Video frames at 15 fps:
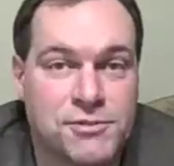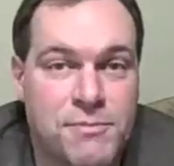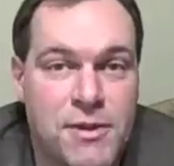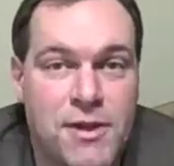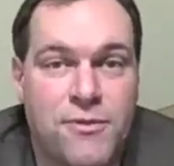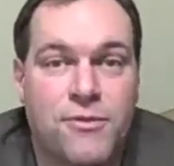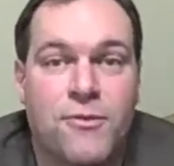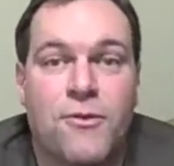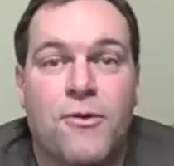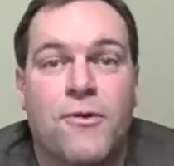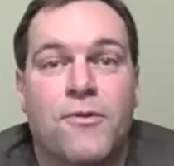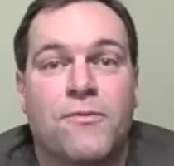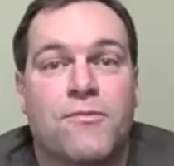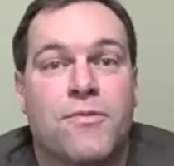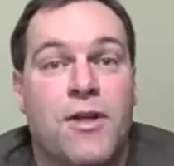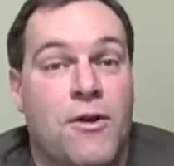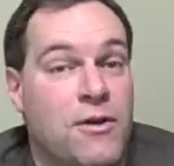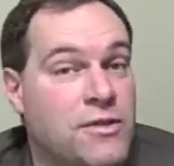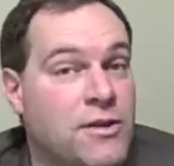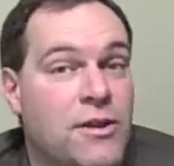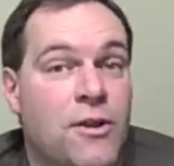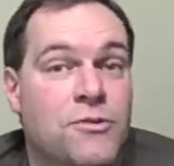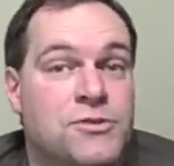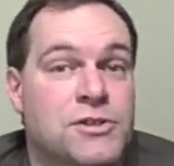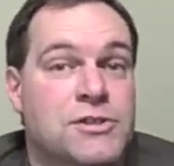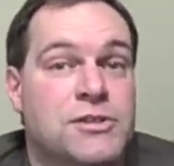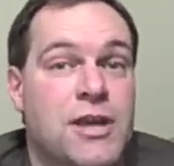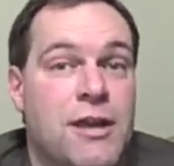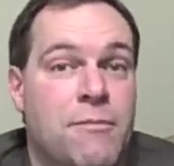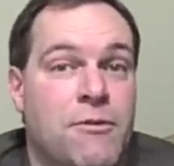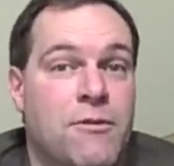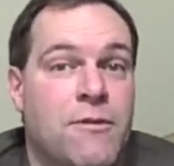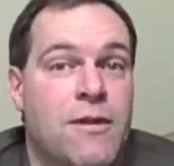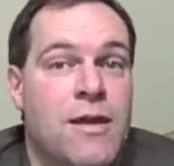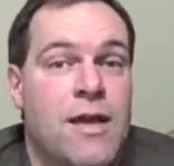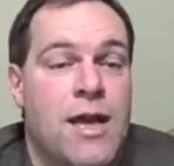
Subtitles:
Smith, are there at the closing table.